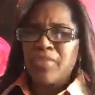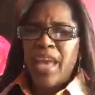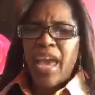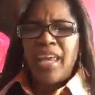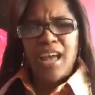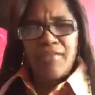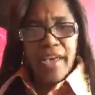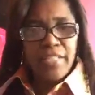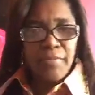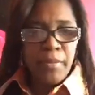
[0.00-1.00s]
And I've
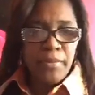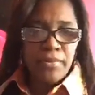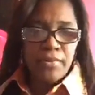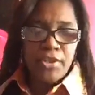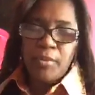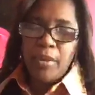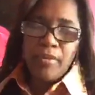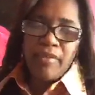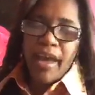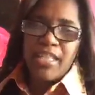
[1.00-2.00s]
asked people, you know, people
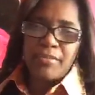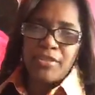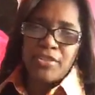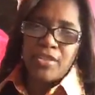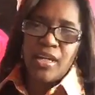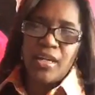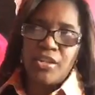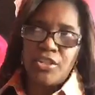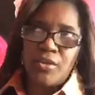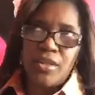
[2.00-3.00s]
have asked me, can I
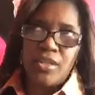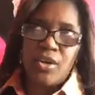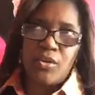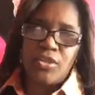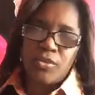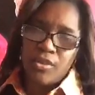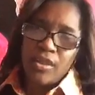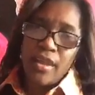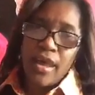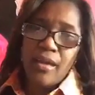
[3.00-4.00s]
do it sooner
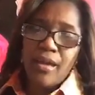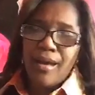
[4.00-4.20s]
than that?